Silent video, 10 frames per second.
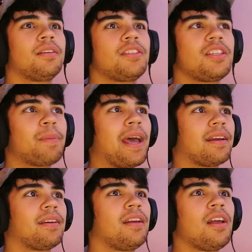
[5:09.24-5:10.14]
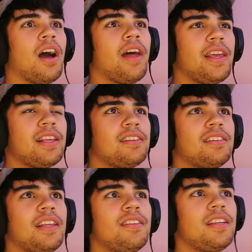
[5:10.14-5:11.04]
she's back. Are
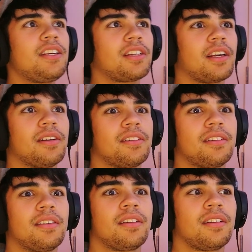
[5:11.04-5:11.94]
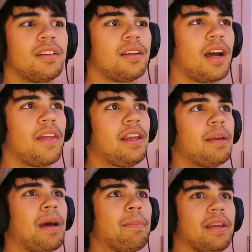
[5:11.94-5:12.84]
these Indonesian girls? I think
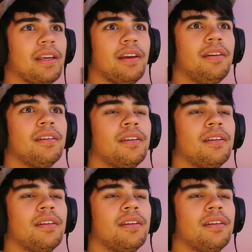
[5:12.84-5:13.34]
it might be, you know.